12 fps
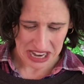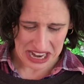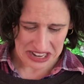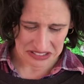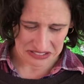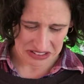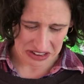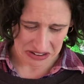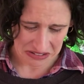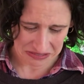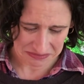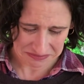I don't
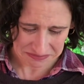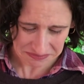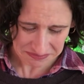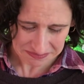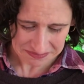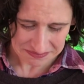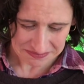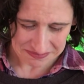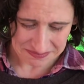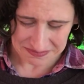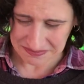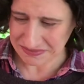know.
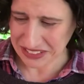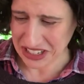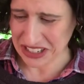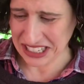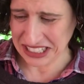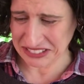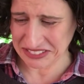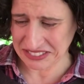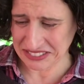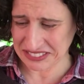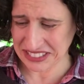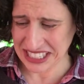Alright,
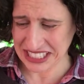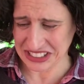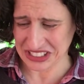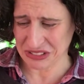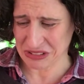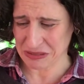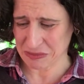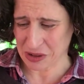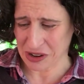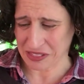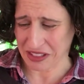I'm gonna do one more